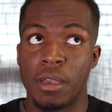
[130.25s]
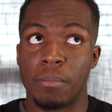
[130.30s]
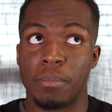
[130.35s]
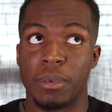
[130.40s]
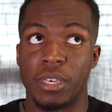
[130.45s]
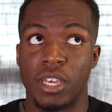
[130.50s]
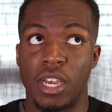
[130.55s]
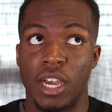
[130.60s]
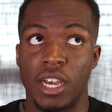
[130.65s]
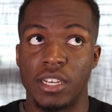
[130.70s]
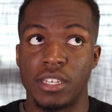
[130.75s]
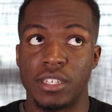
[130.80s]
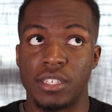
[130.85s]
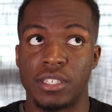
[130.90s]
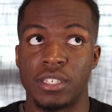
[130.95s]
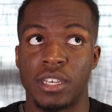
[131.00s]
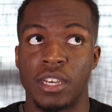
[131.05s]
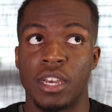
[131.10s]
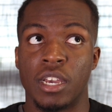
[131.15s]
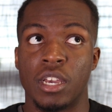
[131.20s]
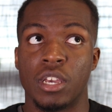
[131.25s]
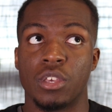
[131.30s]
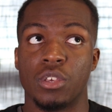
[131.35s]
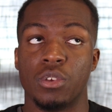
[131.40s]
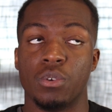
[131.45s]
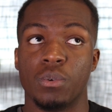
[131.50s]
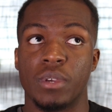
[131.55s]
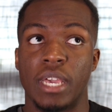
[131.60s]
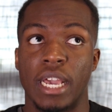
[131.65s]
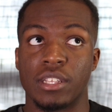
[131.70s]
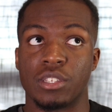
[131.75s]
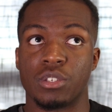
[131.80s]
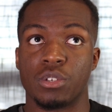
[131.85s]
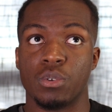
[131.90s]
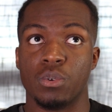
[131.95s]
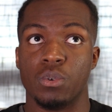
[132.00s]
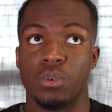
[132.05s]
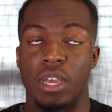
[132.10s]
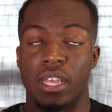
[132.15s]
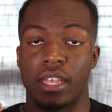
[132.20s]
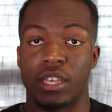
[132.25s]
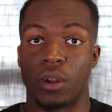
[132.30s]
because you get to